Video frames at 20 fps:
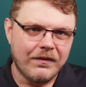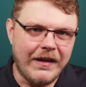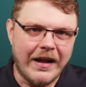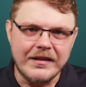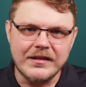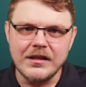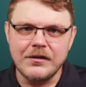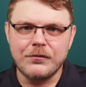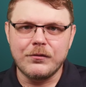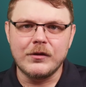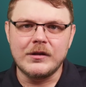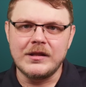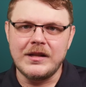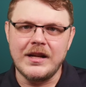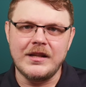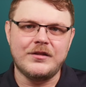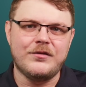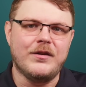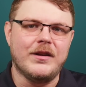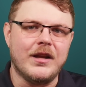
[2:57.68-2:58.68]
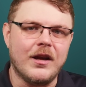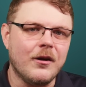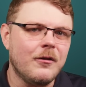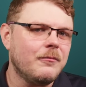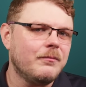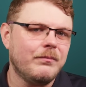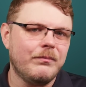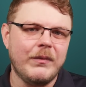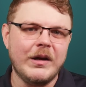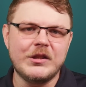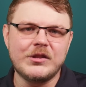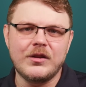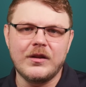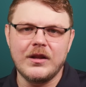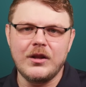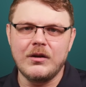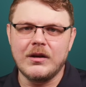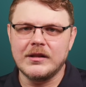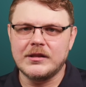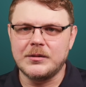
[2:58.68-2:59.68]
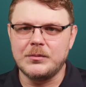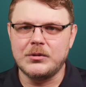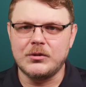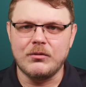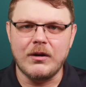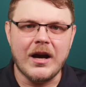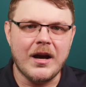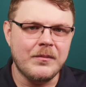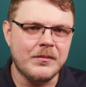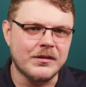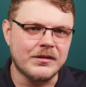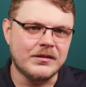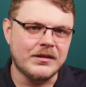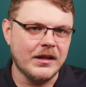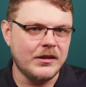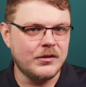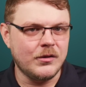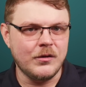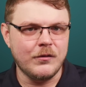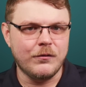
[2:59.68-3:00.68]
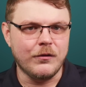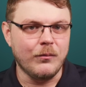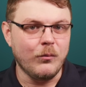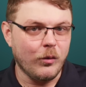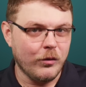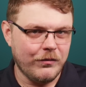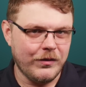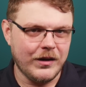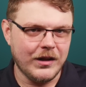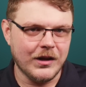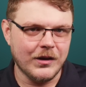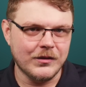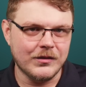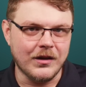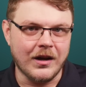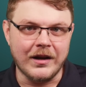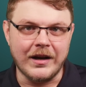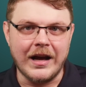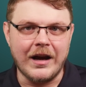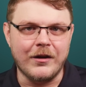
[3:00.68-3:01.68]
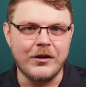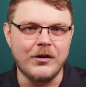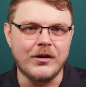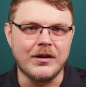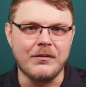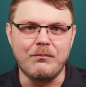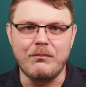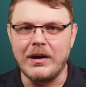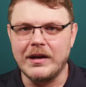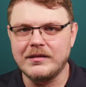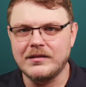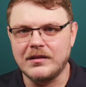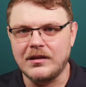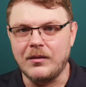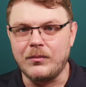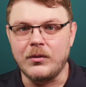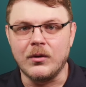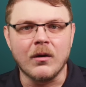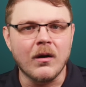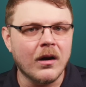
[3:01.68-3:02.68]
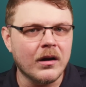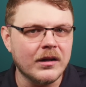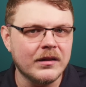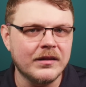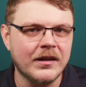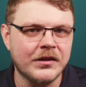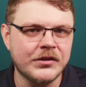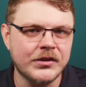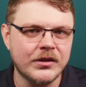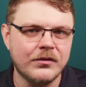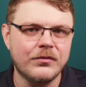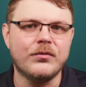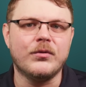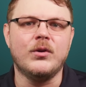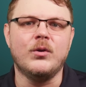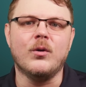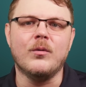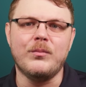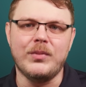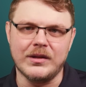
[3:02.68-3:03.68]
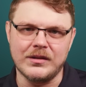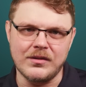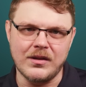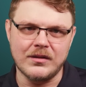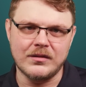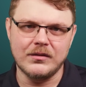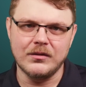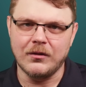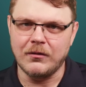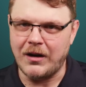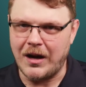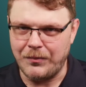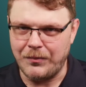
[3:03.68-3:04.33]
That's it for today's video. Make sure that you get subscribed to stay tuned for more videos on how you can best set up your architecture for your business or